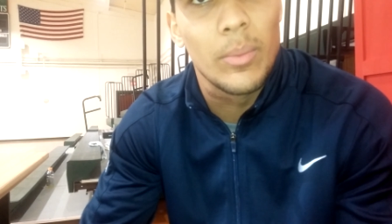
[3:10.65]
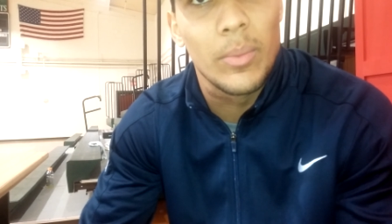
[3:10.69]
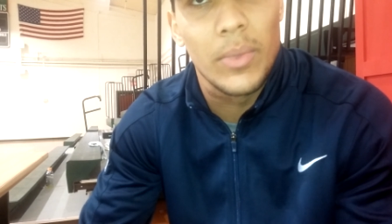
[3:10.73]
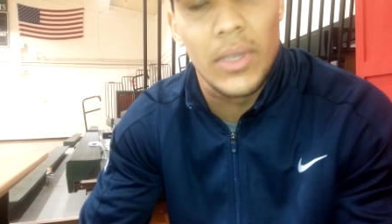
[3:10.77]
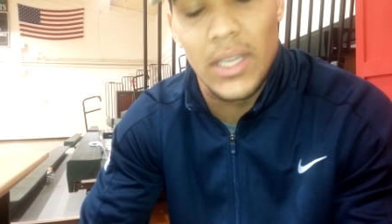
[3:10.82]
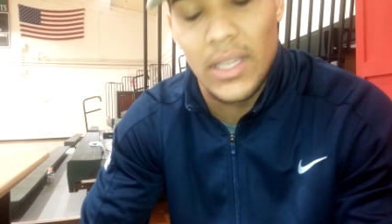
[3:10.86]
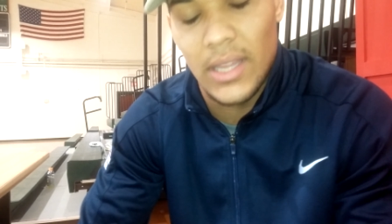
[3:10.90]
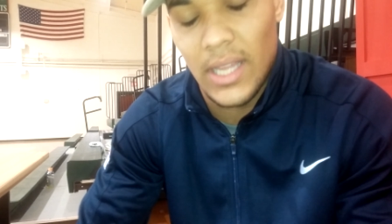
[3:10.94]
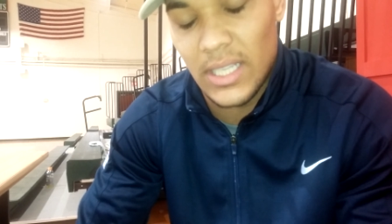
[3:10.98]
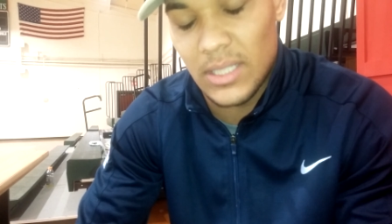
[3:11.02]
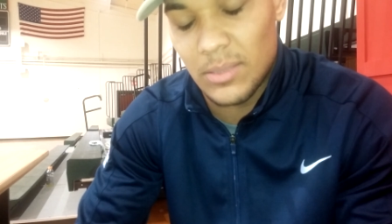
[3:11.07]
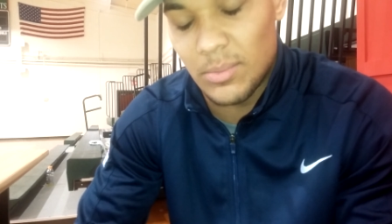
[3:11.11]
it with
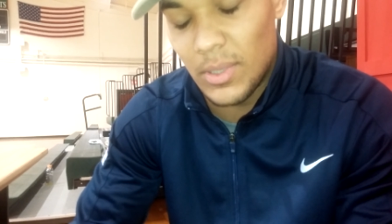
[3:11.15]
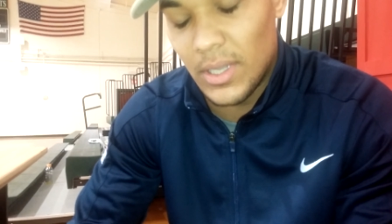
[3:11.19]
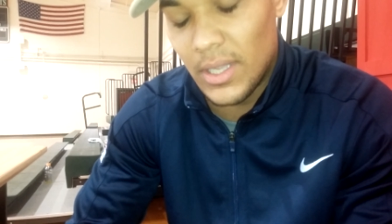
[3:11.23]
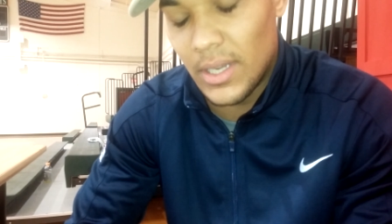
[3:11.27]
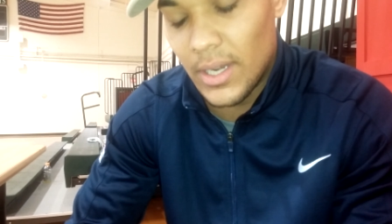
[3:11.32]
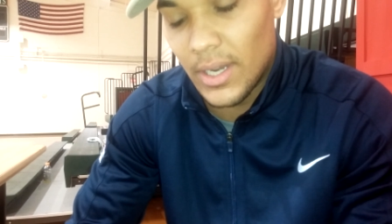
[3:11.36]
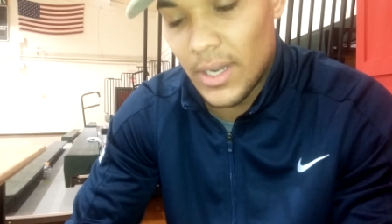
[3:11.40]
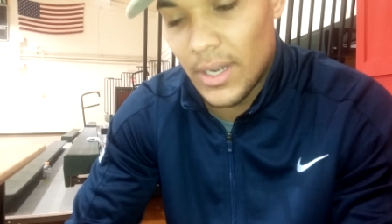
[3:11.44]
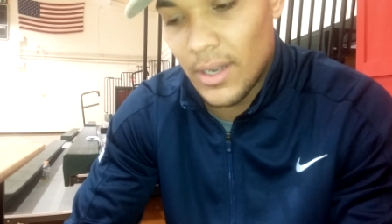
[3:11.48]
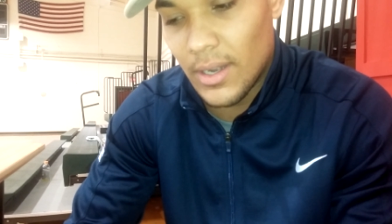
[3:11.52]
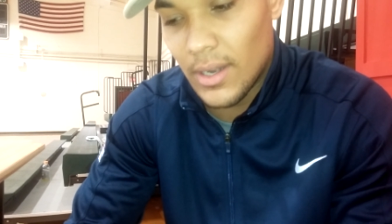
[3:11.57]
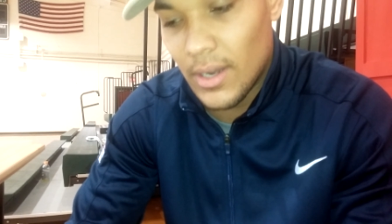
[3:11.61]
me. He likes
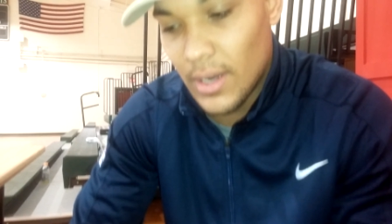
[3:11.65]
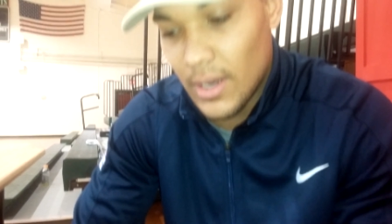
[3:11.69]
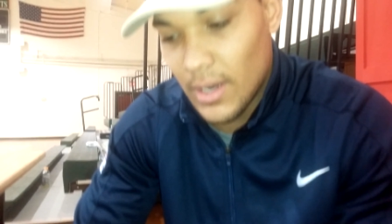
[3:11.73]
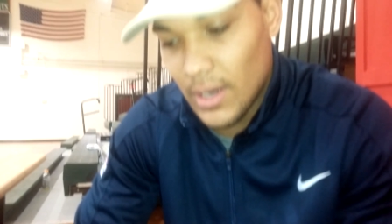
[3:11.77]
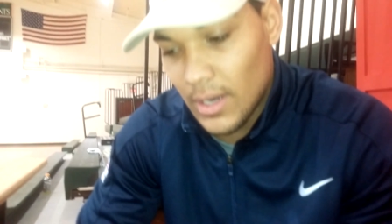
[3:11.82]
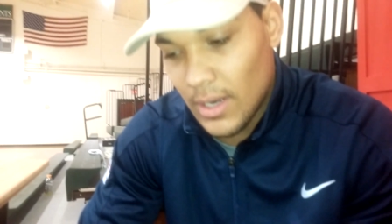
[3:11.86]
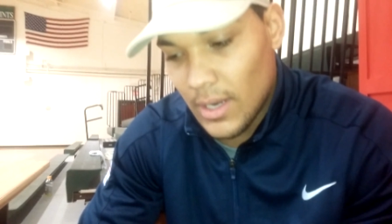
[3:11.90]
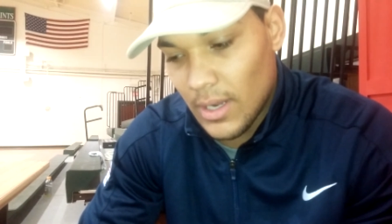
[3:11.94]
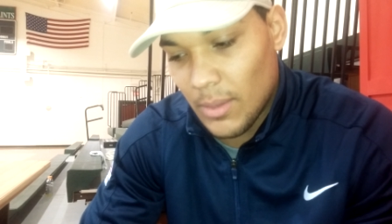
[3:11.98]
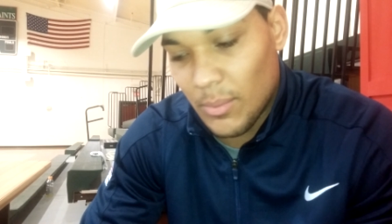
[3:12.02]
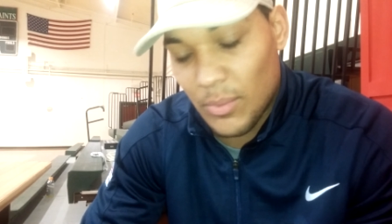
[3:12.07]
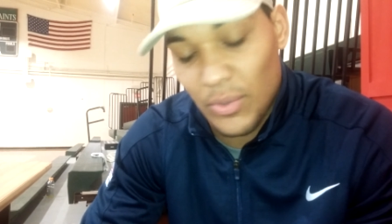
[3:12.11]
being there
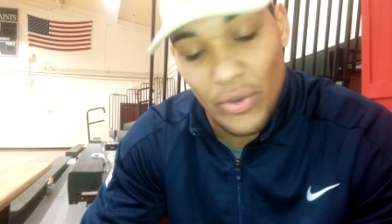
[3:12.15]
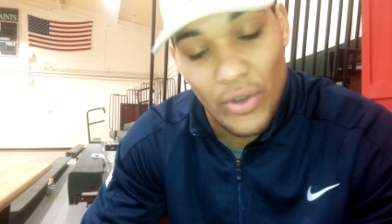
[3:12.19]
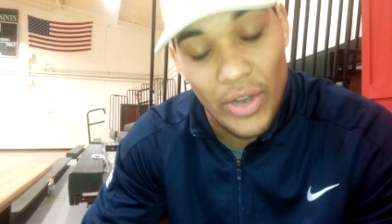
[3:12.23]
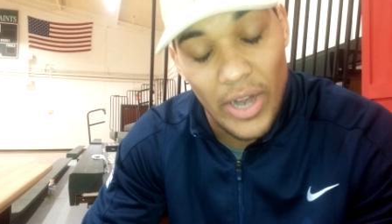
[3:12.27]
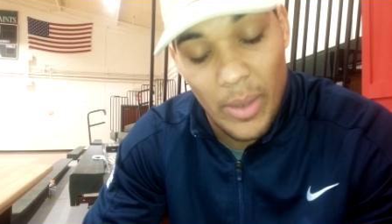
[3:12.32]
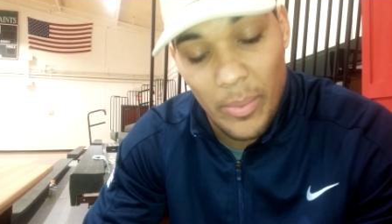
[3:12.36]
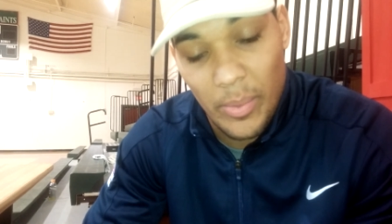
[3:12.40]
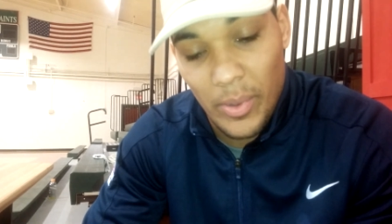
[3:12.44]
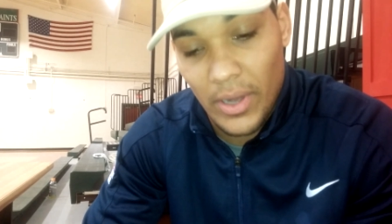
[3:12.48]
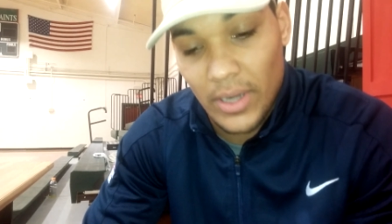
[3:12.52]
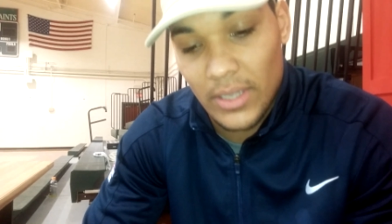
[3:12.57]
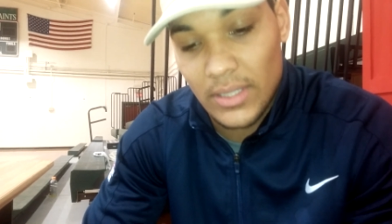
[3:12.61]

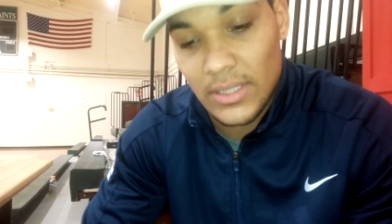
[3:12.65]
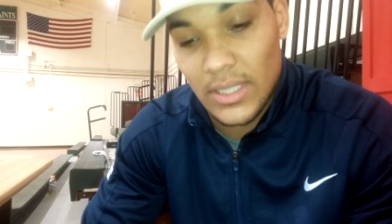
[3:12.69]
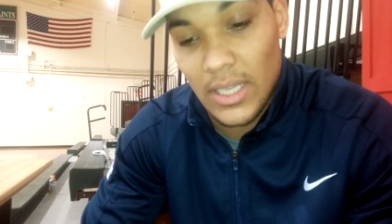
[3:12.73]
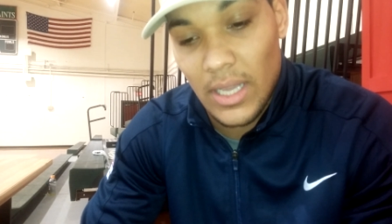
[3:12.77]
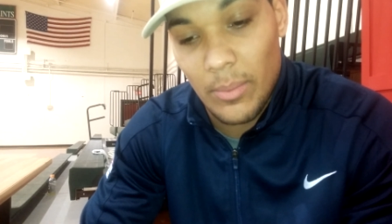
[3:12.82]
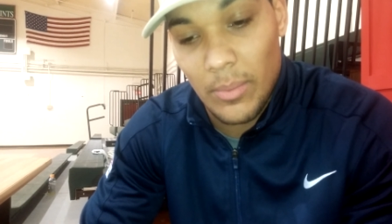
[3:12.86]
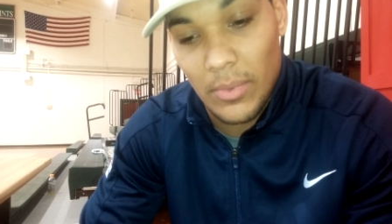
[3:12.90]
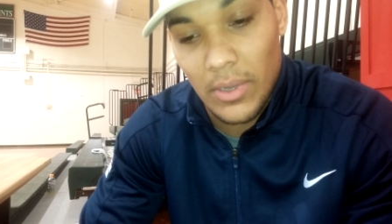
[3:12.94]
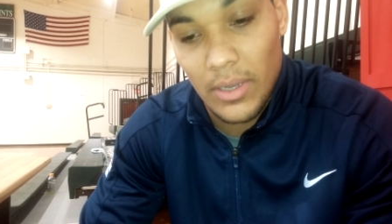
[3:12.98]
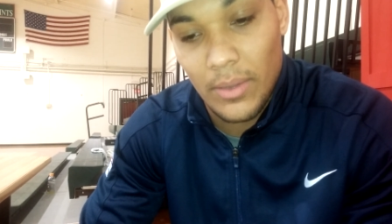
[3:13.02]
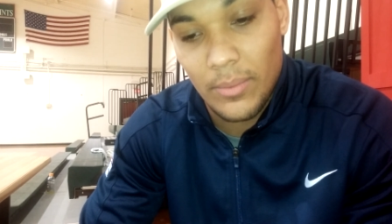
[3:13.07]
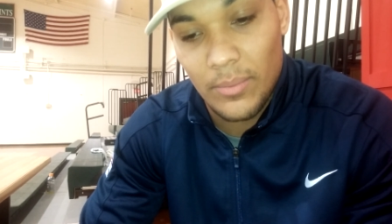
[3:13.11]
grandparents
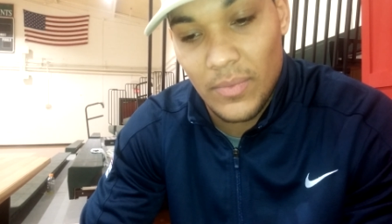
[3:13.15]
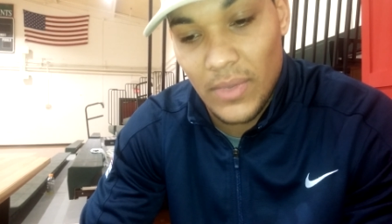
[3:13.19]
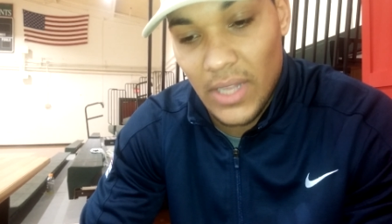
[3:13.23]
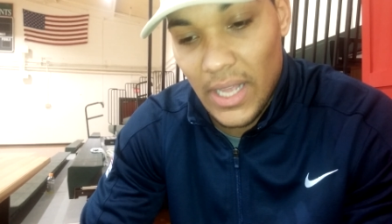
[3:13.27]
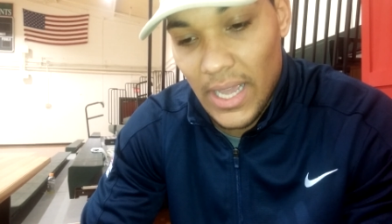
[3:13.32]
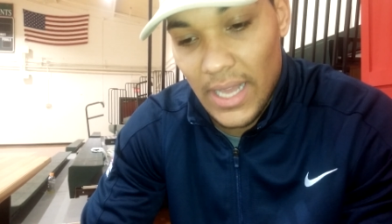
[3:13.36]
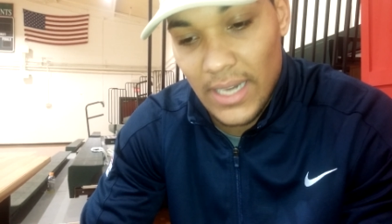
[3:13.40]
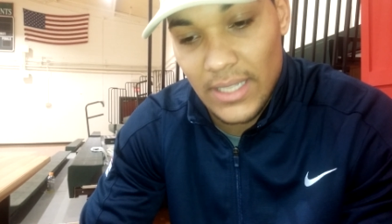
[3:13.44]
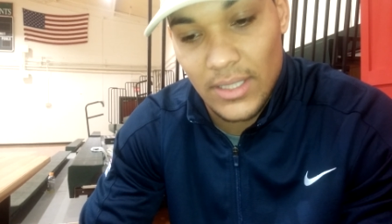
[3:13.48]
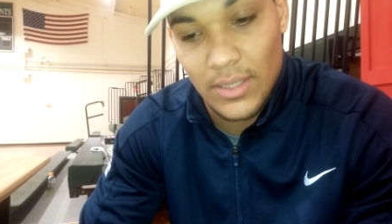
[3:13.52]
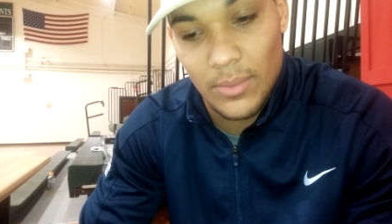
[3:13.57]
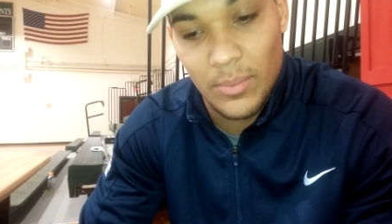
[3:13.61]
came up,
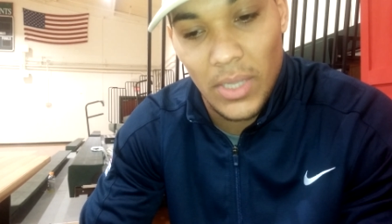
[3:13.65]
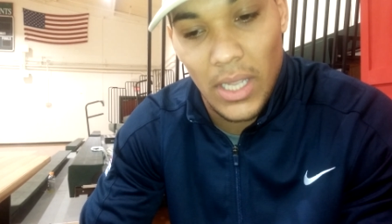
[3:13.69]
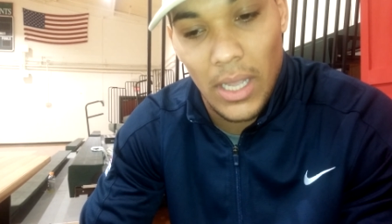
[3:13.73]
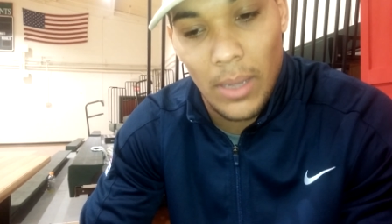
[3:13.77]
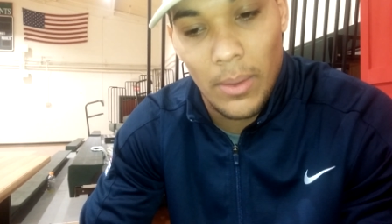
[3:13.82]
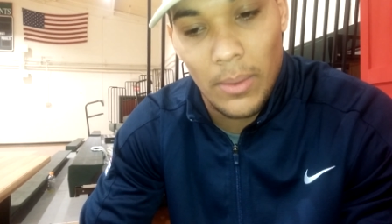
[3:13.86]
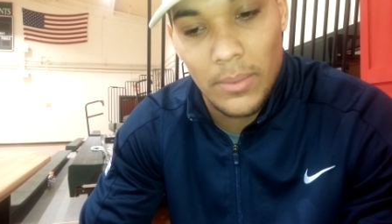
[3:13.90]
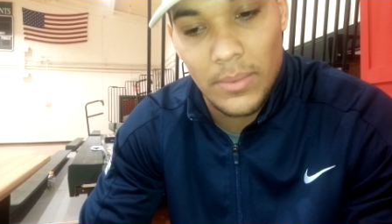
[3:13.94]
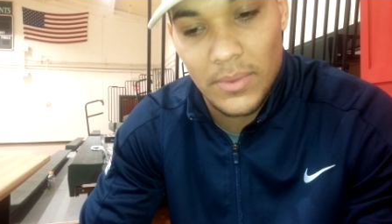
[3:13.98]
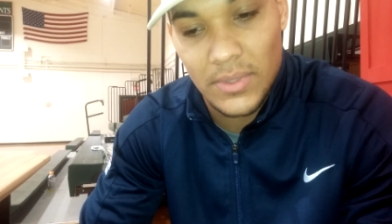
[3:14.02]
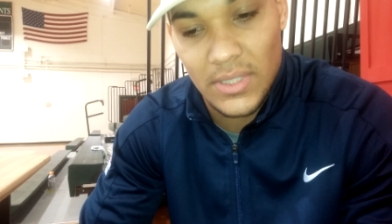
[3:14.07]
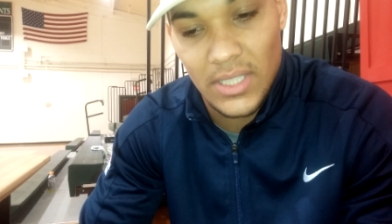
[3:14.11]
dad's gonna
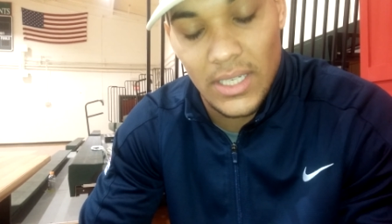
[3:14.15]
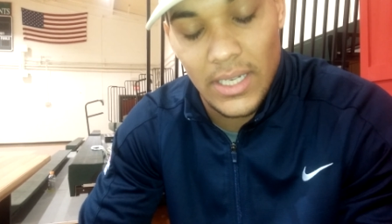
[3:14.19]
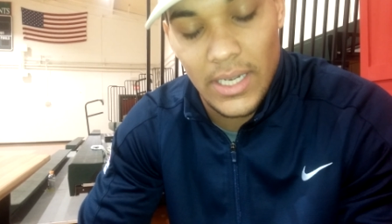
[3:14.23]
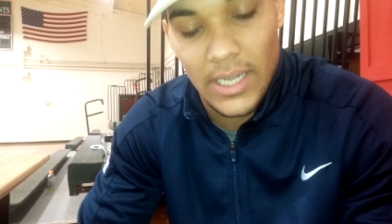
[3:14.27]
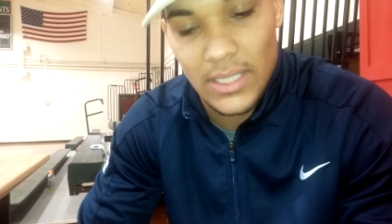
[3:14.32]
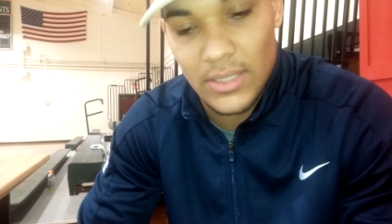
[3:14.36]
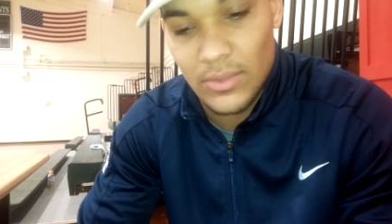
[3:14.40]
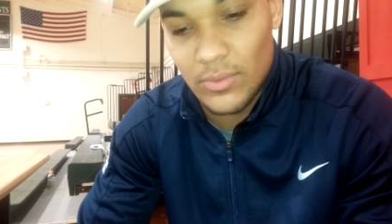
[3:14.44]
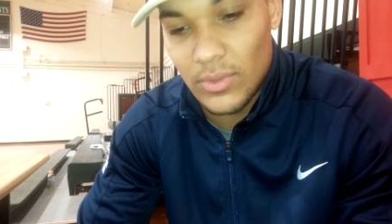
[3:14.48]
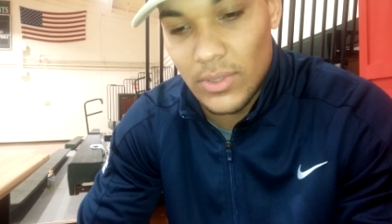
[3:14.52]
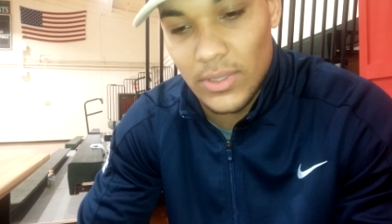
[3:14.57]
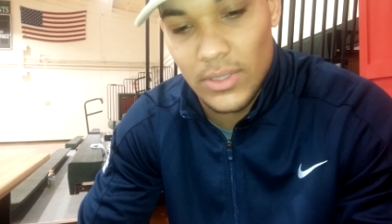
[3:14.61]
come up to the
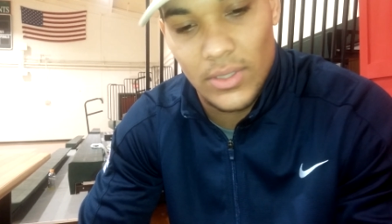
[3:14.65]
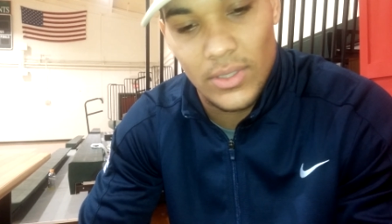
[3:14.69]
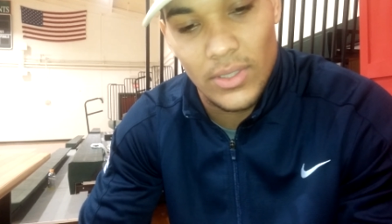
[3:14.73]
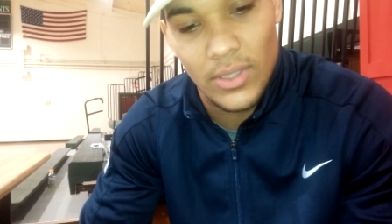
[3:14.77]
next one.